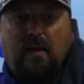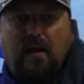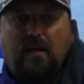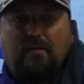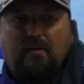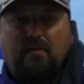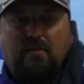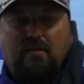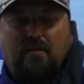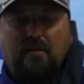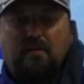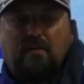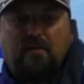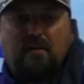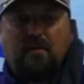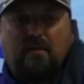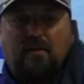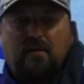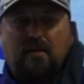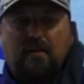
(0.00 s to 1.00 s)
Obviously,
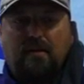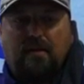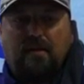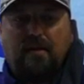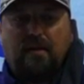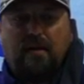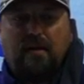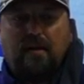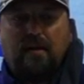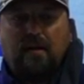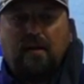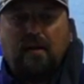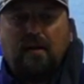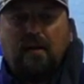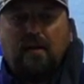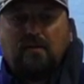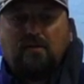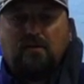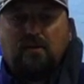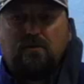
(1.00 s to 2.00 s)
with
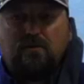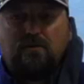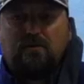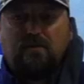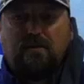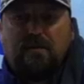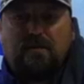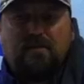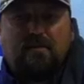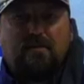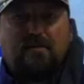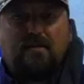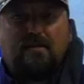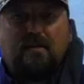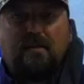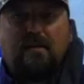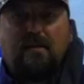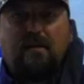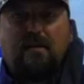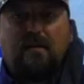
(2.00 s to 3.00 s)
social
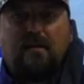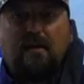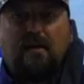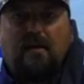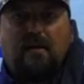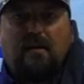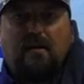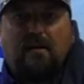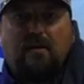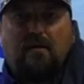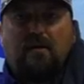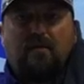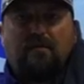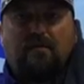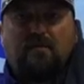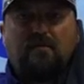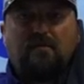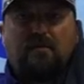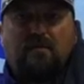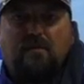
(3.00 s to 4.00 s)
distancing,
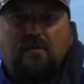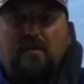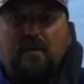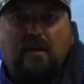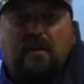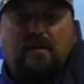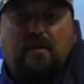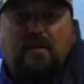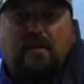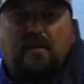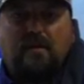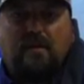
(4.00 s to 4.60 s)
golf is a great